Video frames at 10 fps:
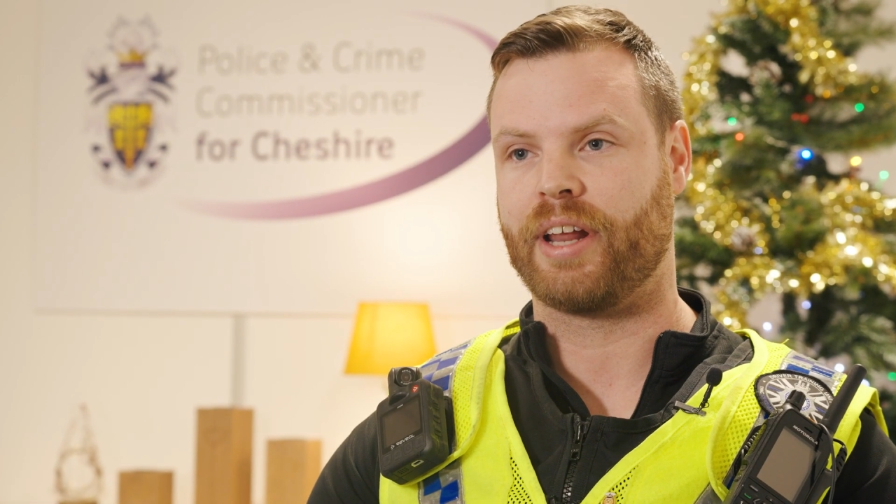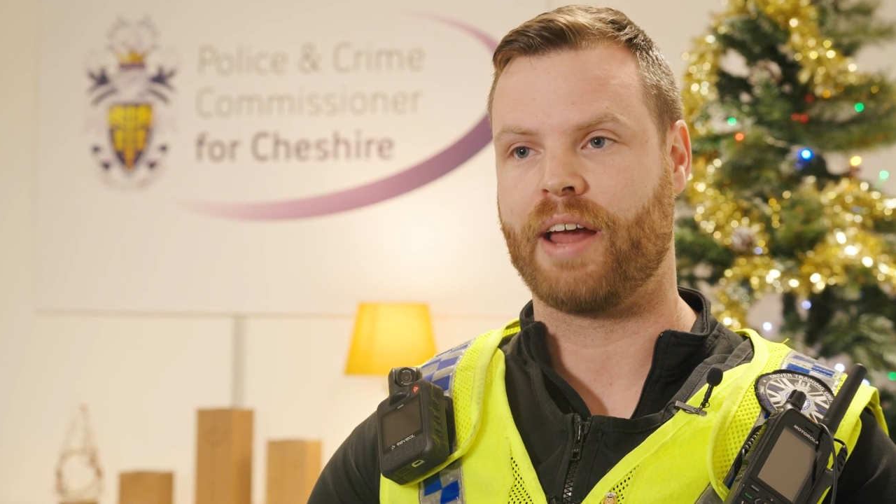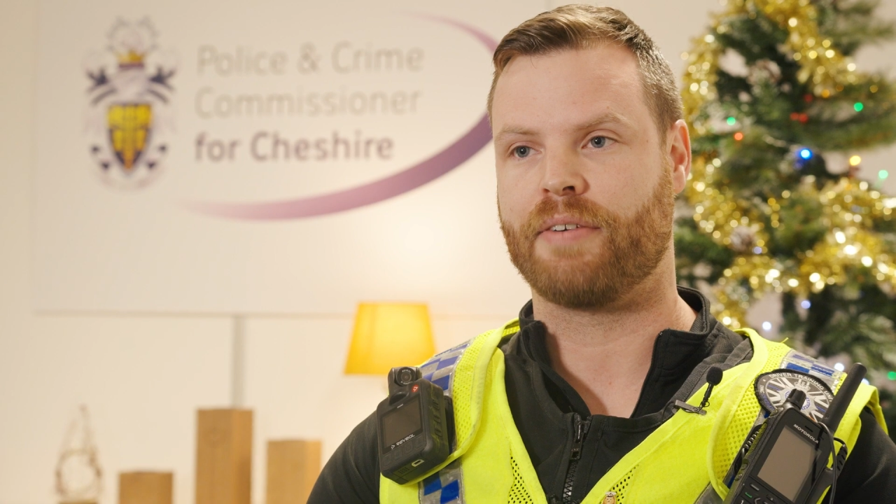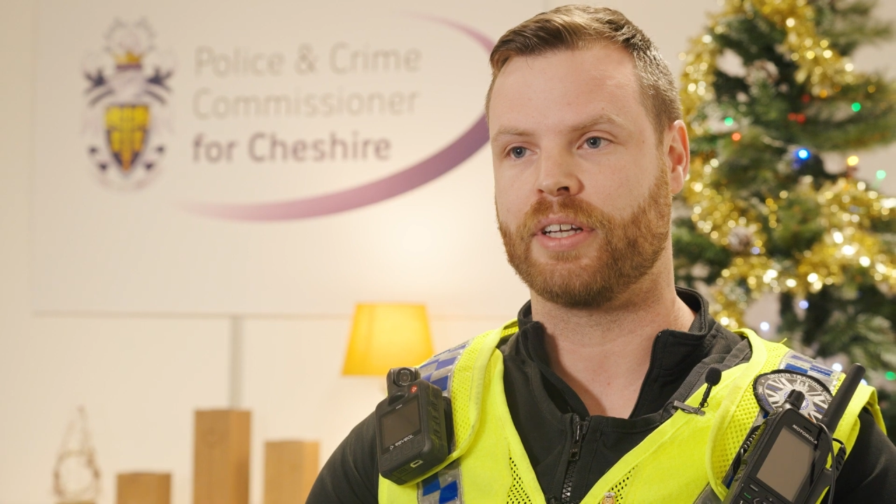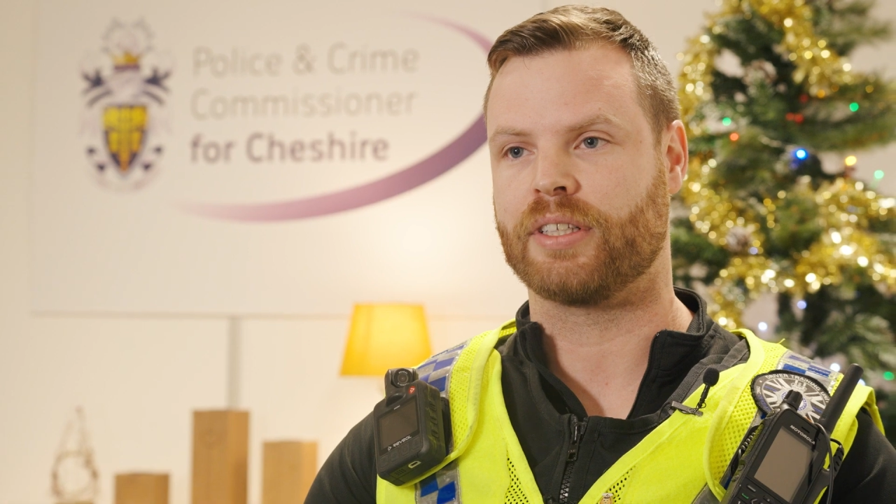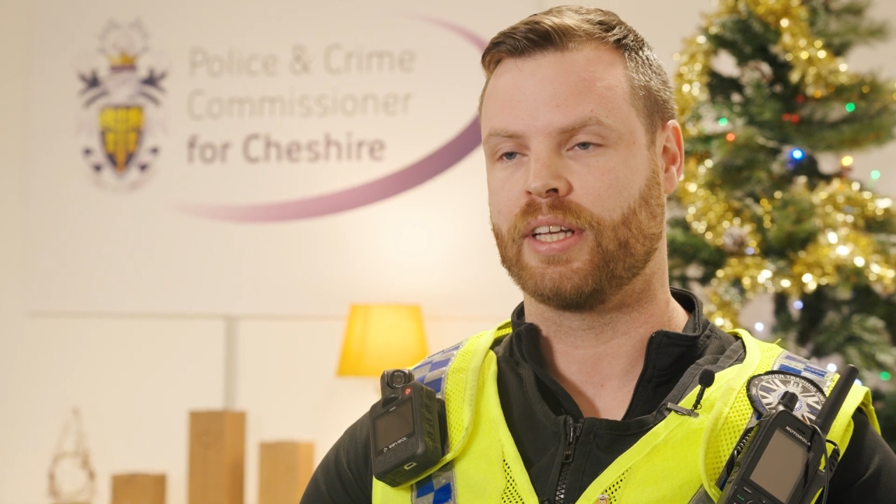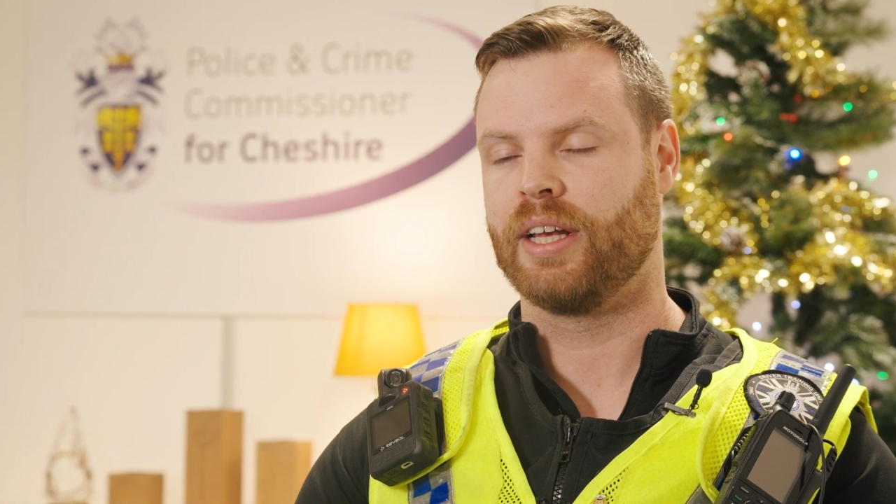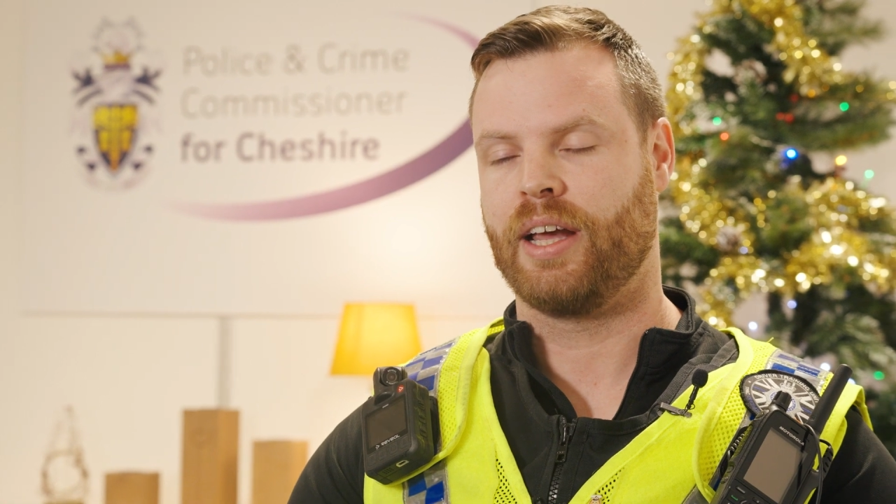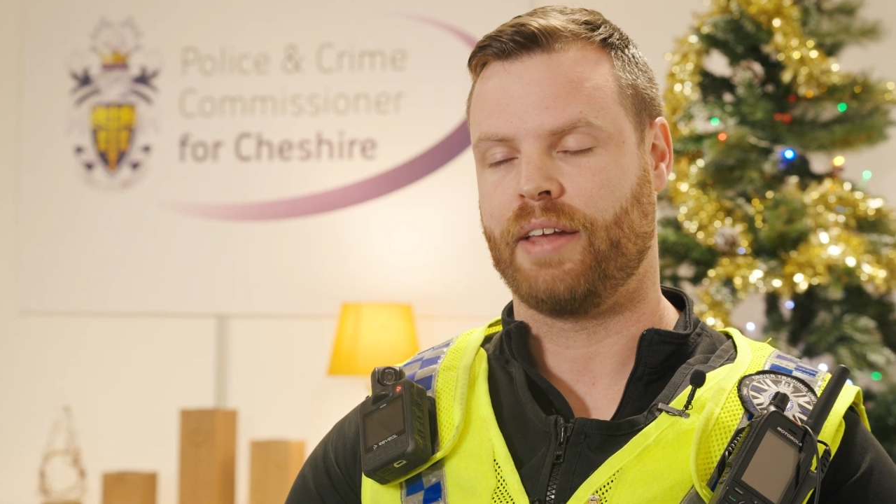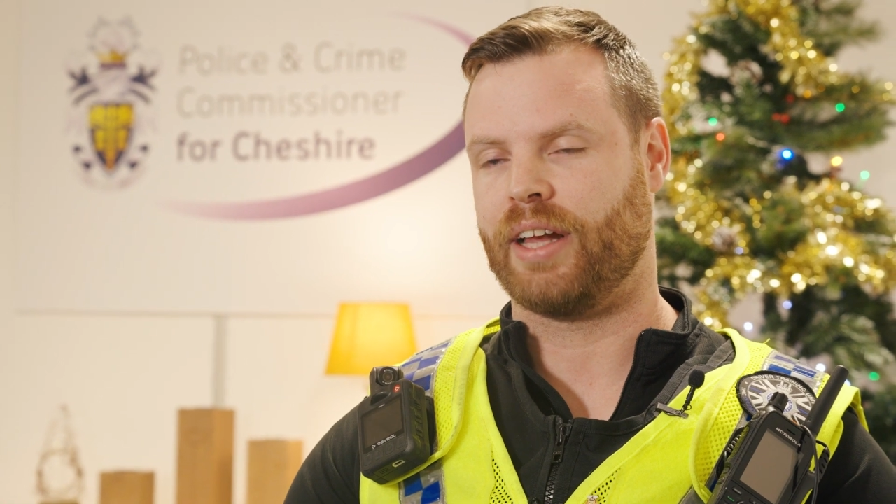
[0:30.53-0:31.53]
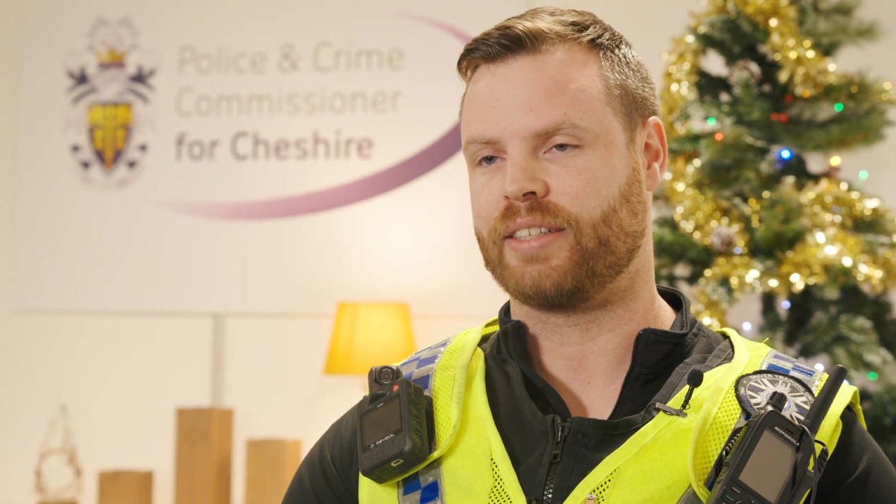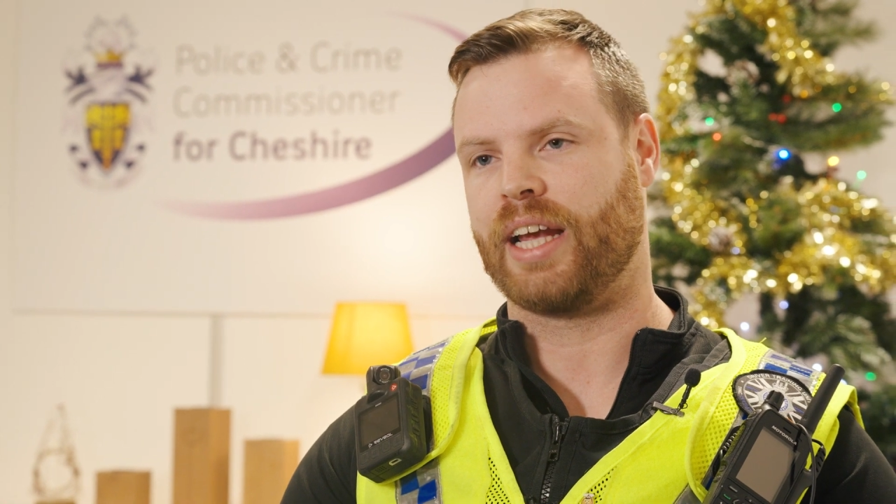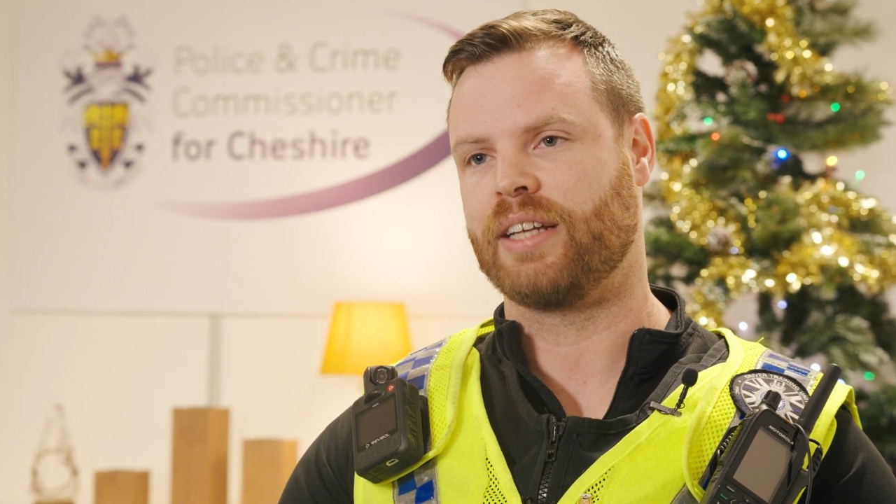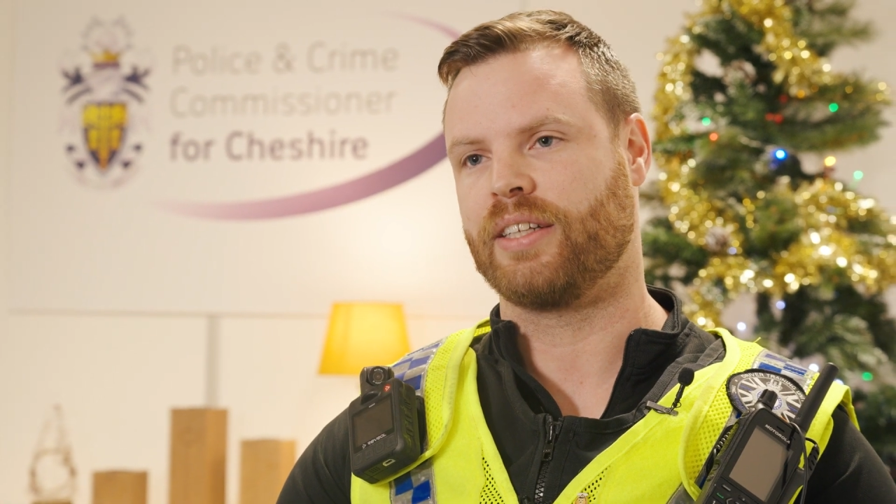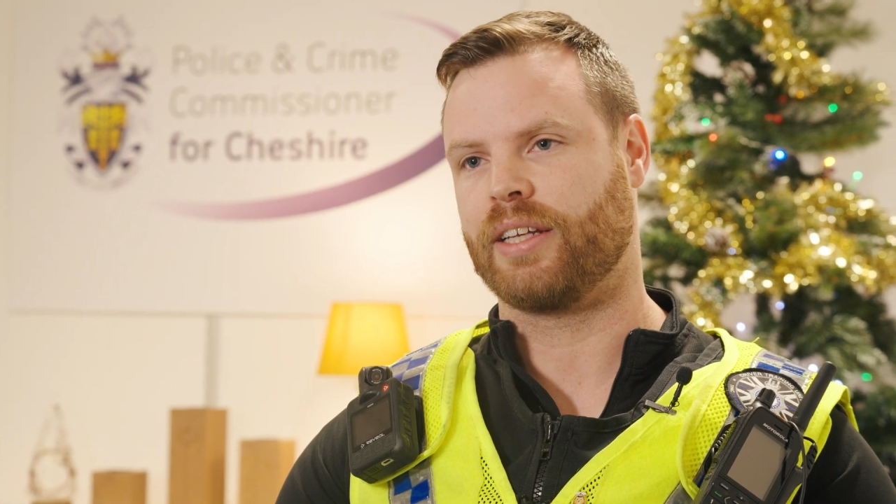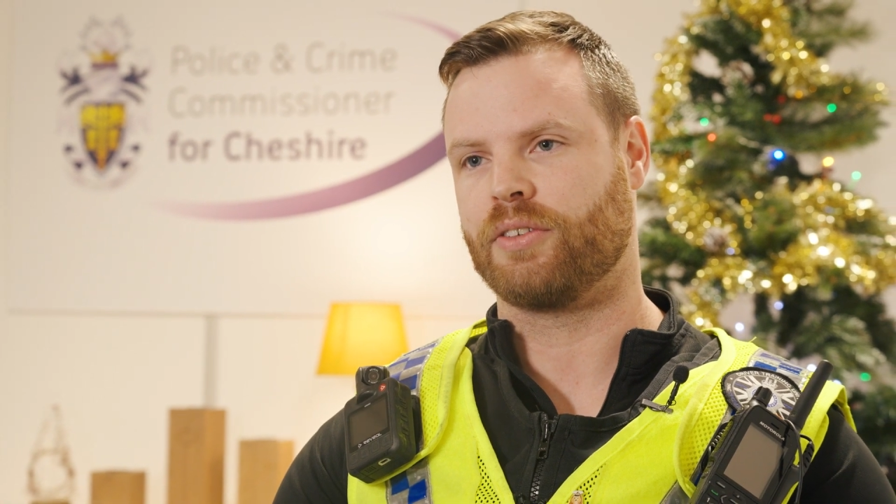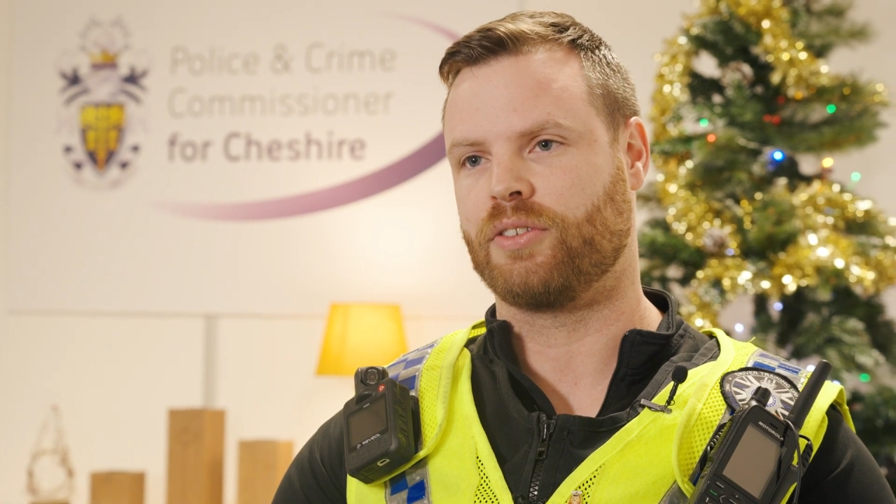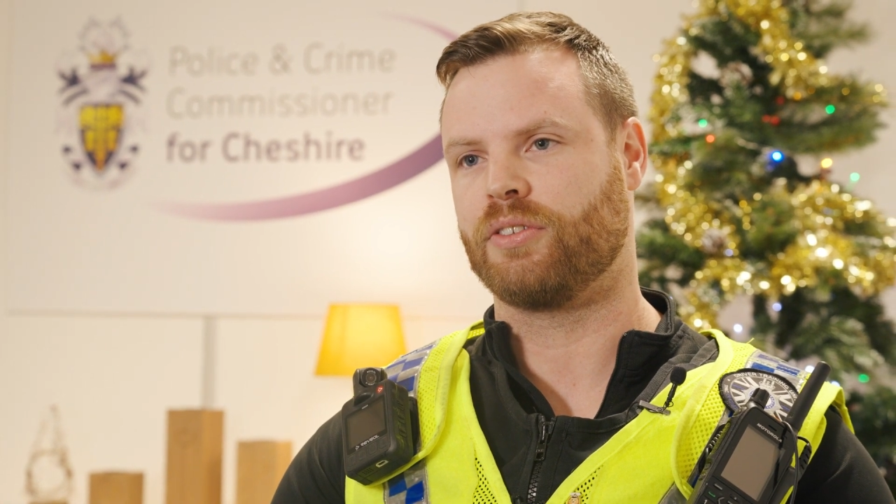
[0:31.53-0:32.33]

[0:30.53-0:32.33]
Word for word: areas, and that data gives